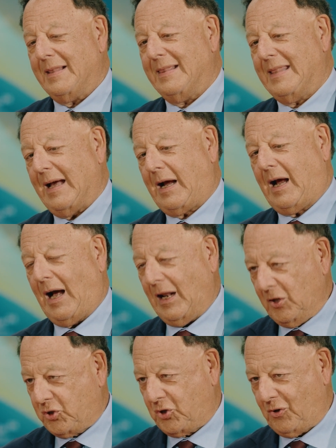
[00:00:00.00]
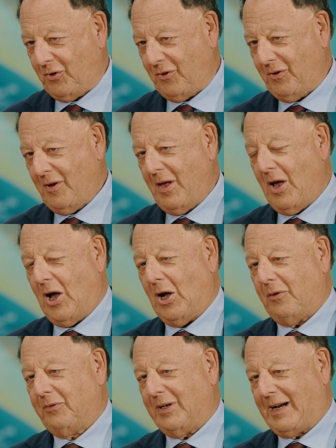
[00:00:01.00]
the culture
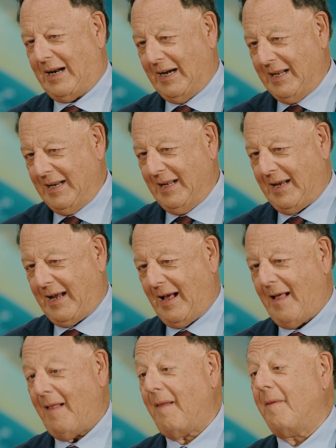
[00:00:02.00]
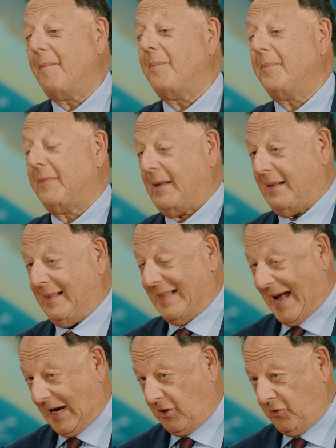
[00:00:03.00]
of the clinical
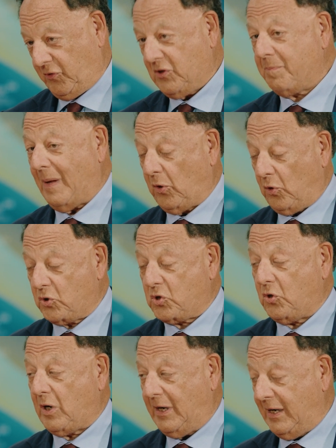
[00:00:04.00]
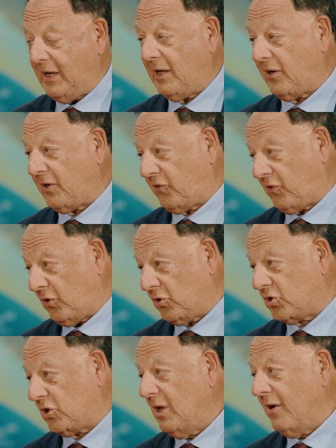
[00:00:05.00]
diagnosis, but also clinical research